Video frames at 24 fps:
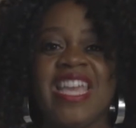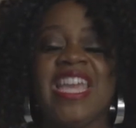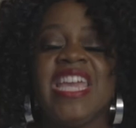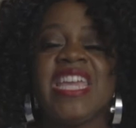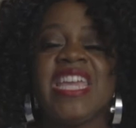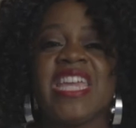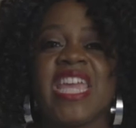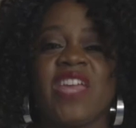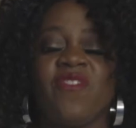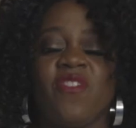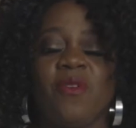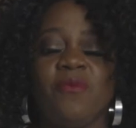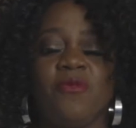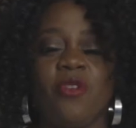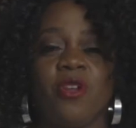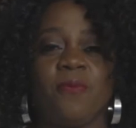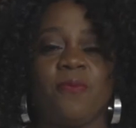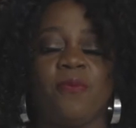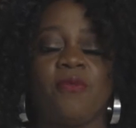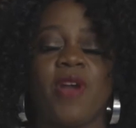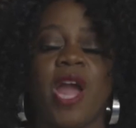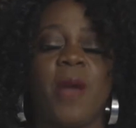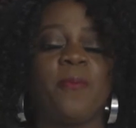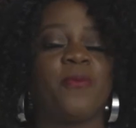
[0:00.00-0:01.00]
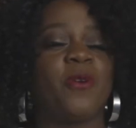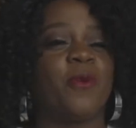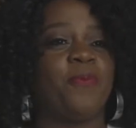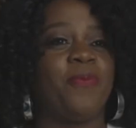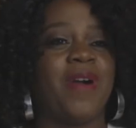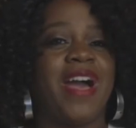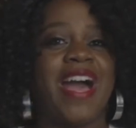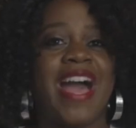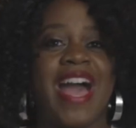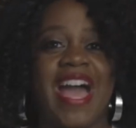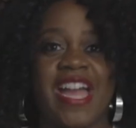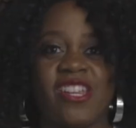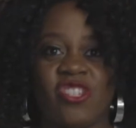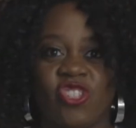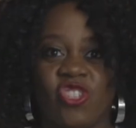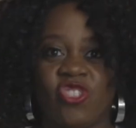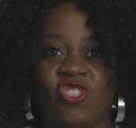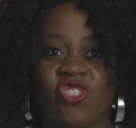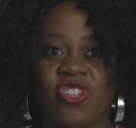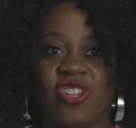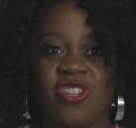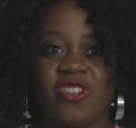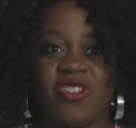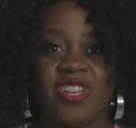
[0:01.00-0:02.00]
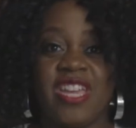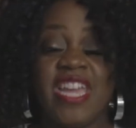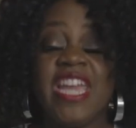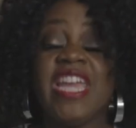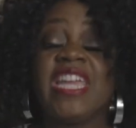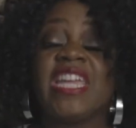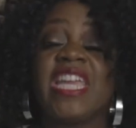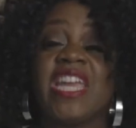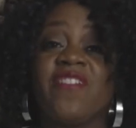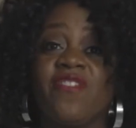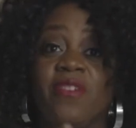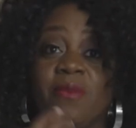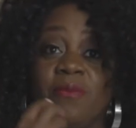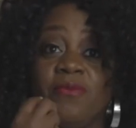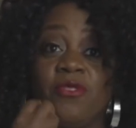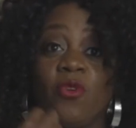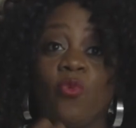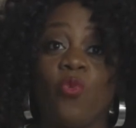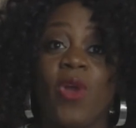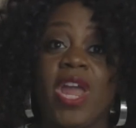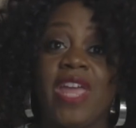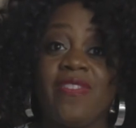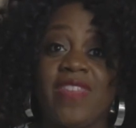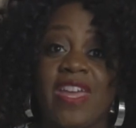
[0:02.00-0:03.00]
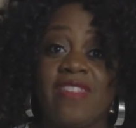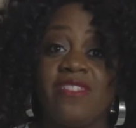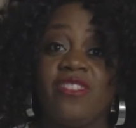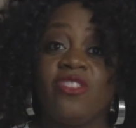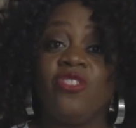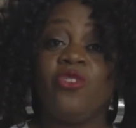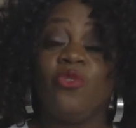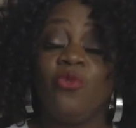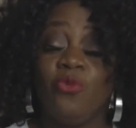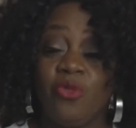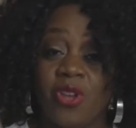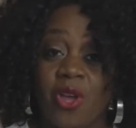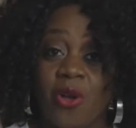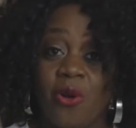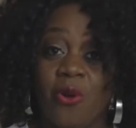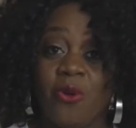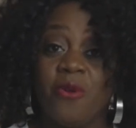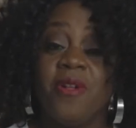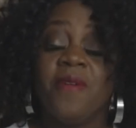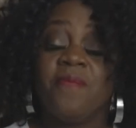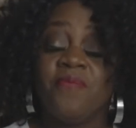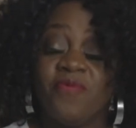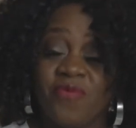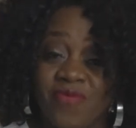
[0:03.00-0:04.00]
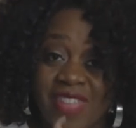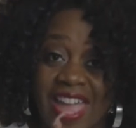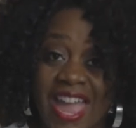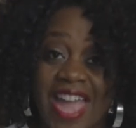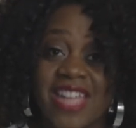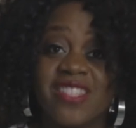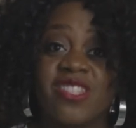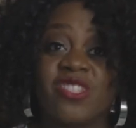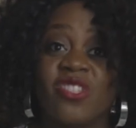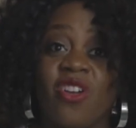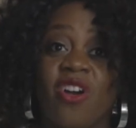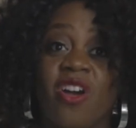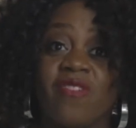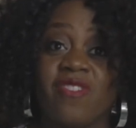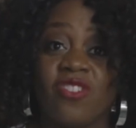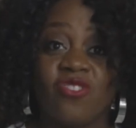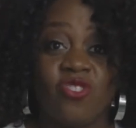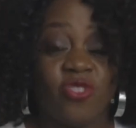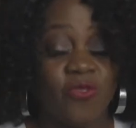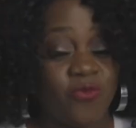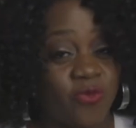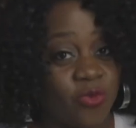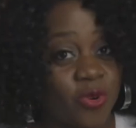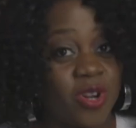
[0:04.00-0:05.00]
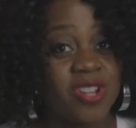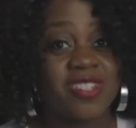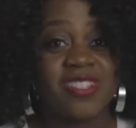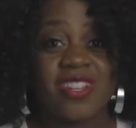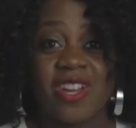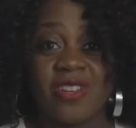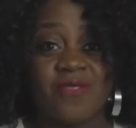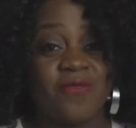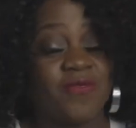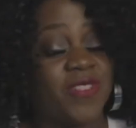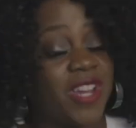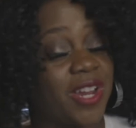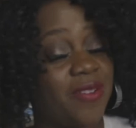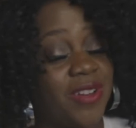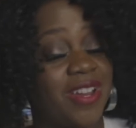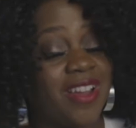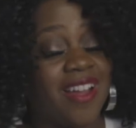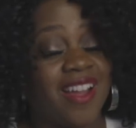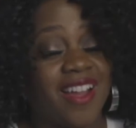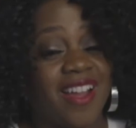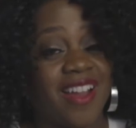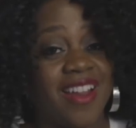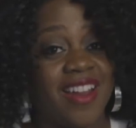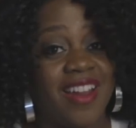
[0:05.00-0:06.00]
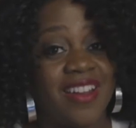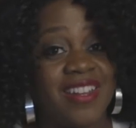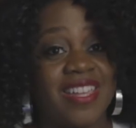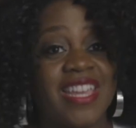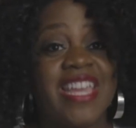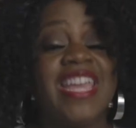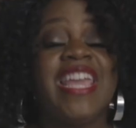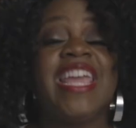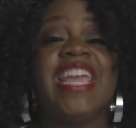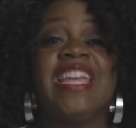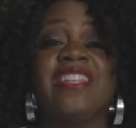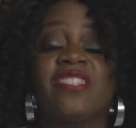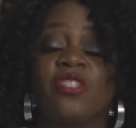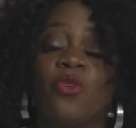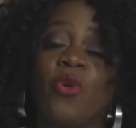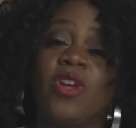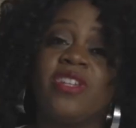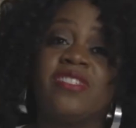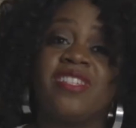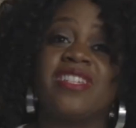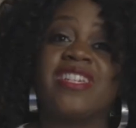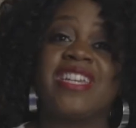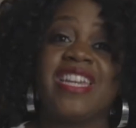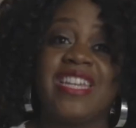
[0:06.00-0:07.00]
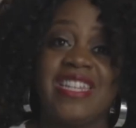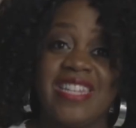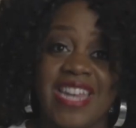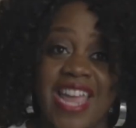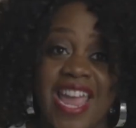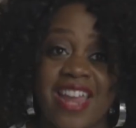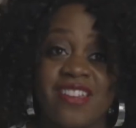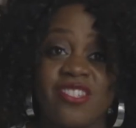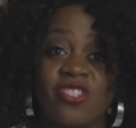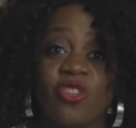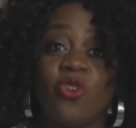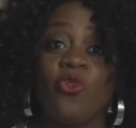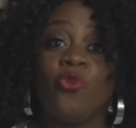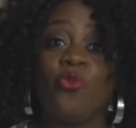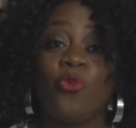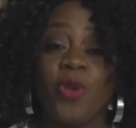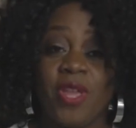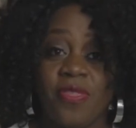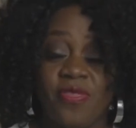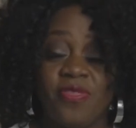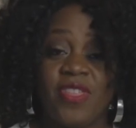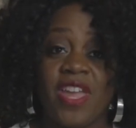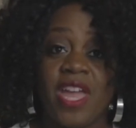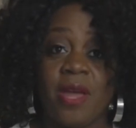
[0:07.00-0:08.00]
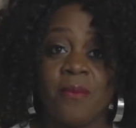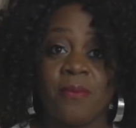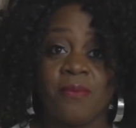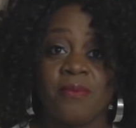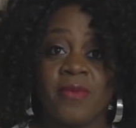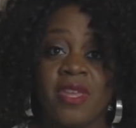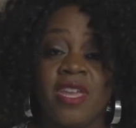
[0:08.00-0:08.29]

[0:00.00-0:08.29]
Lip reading: Give them your proper posture. Give them the way that you know that song that you've worked on very hard is going to connect with them.